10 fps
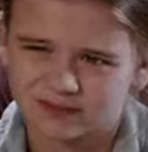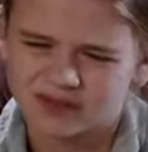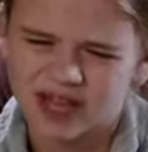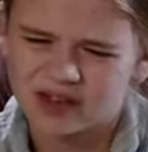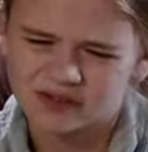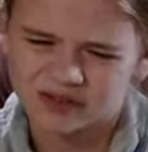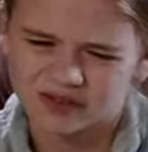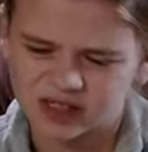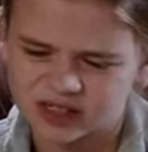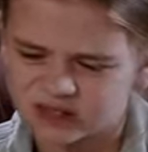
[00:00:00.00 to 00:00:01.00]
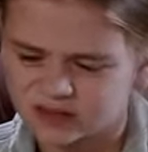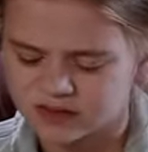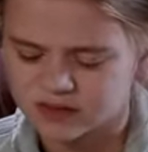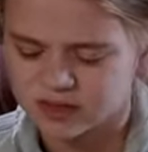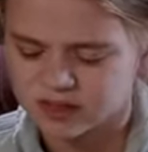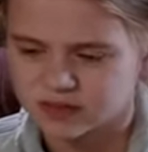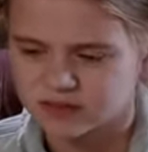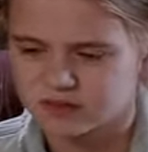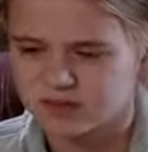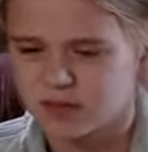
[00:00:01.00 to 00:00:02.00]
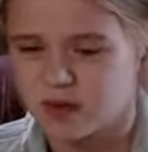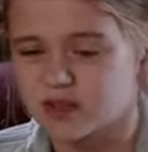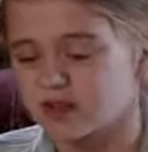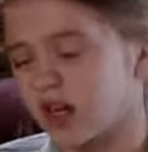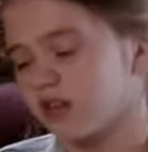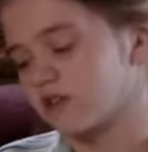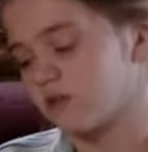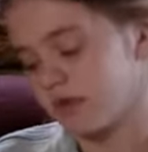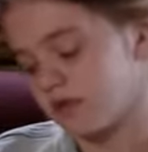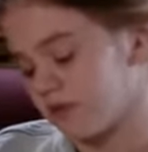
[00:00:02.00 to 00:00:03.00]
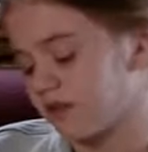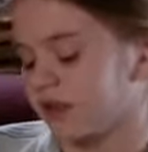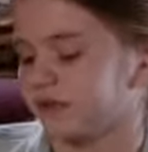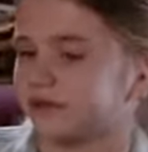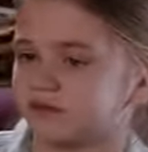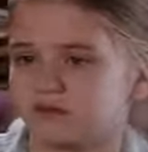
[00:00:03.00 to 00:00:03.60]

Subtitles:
No, I was all right. I suppose nights could be a bit rough.